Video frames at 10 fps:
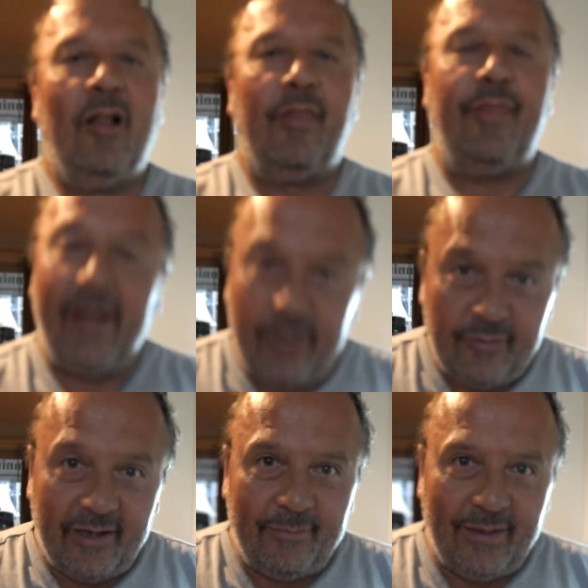Thank you
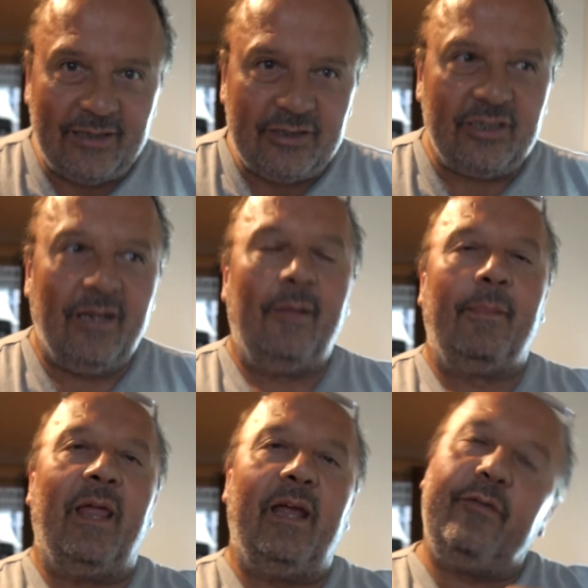very much.
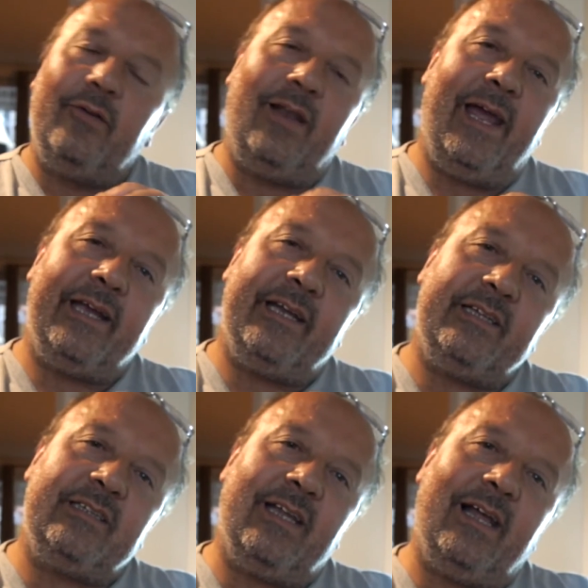If you like
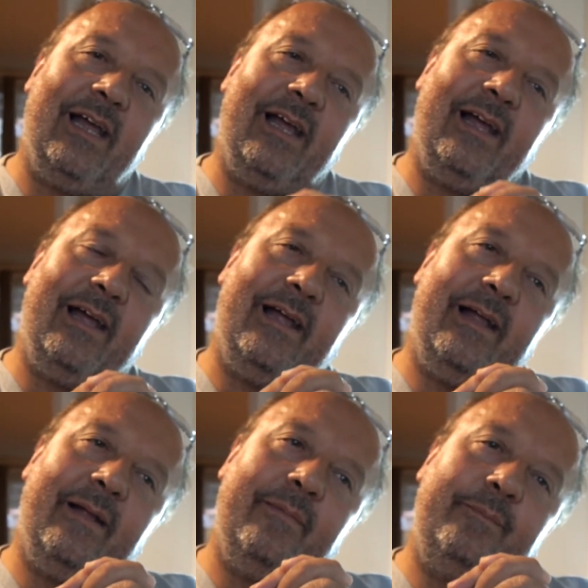it,
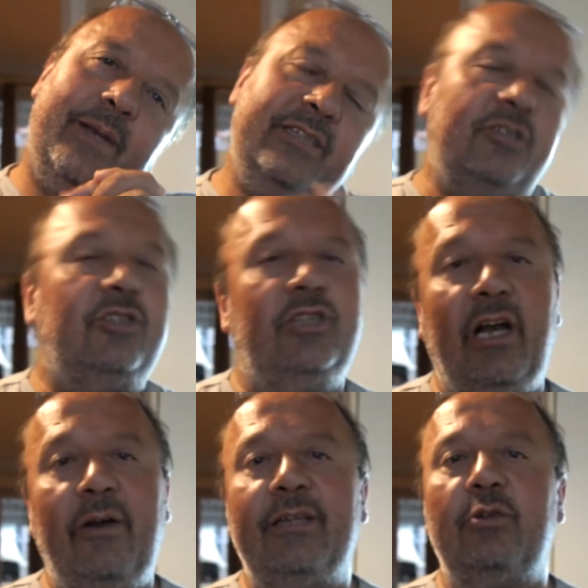uh, please
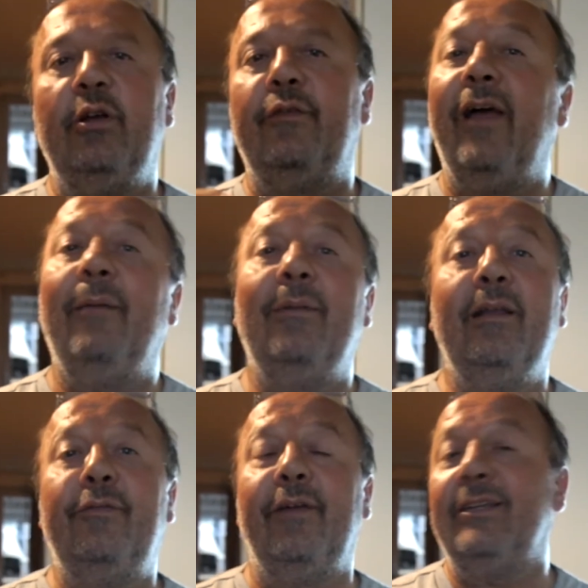share it to your family,
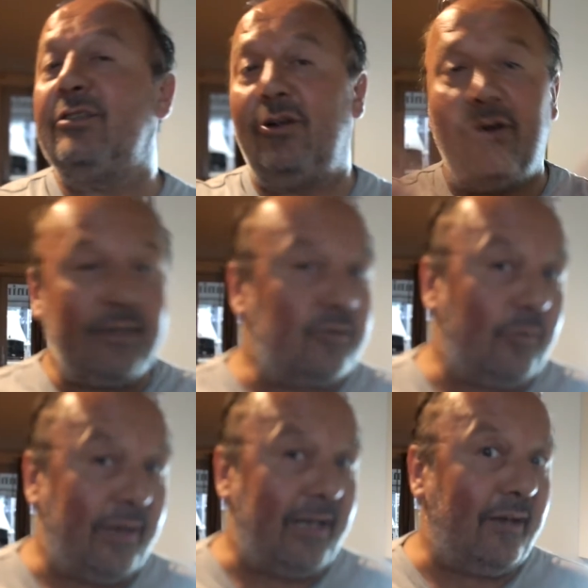friends, colleagues,
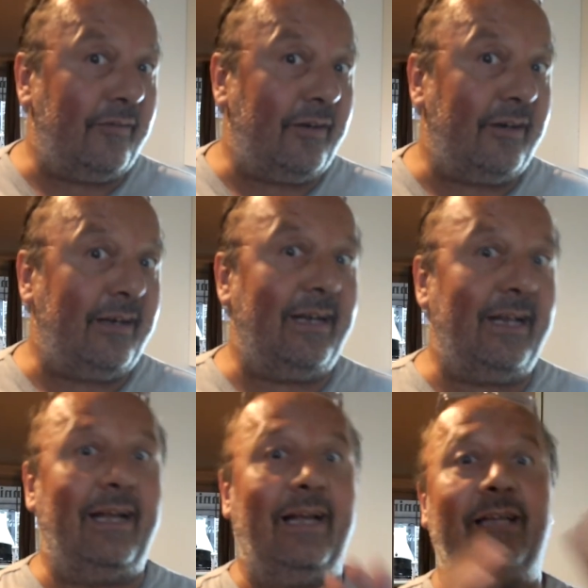whatever.
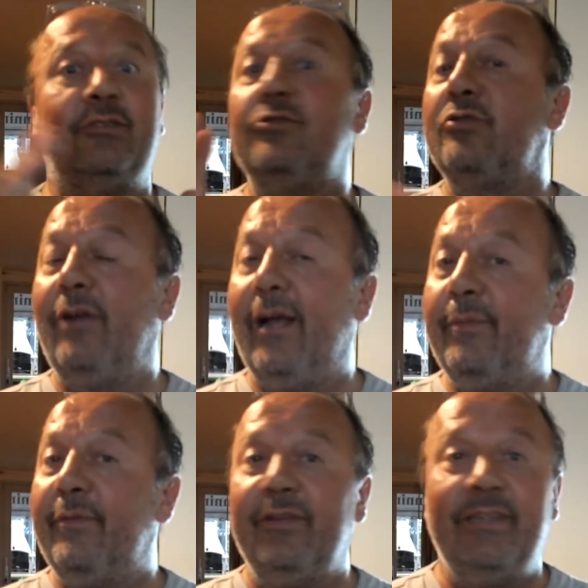Uh, subscribe
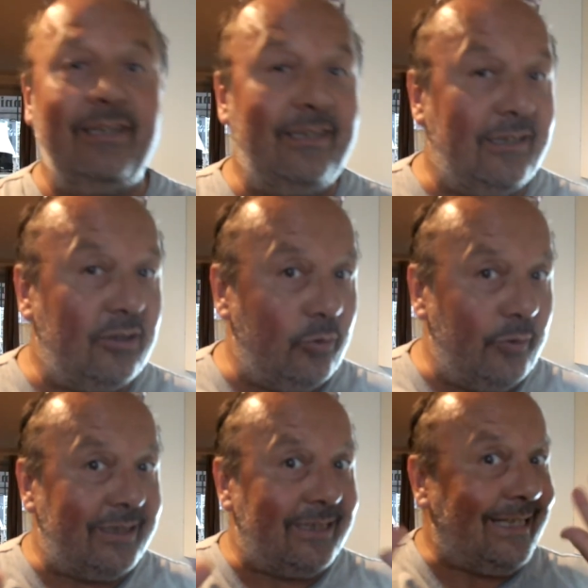if you didn't do
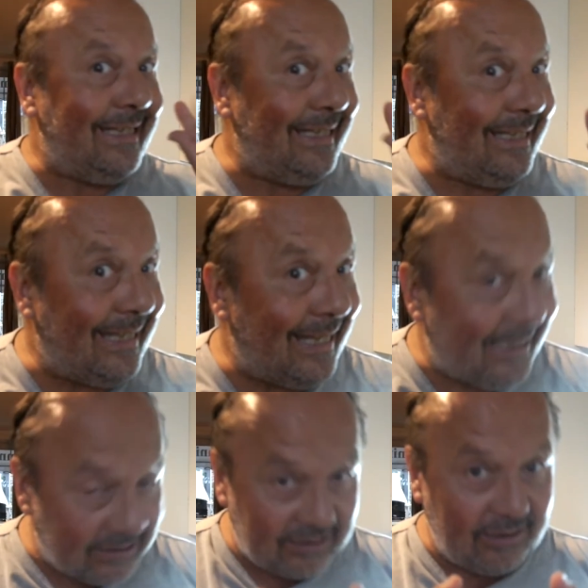it
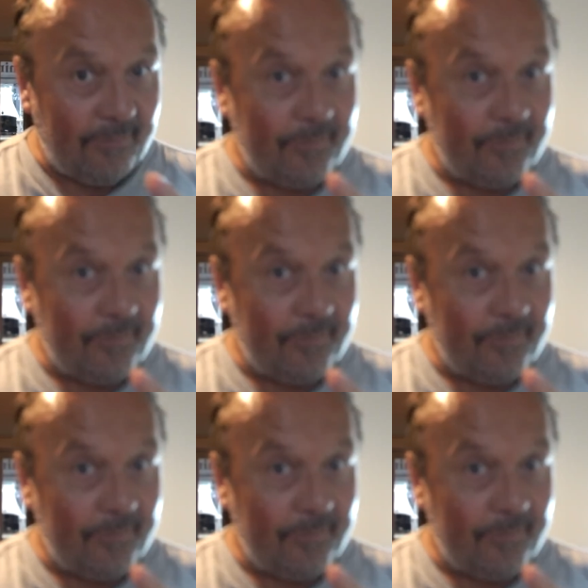yet.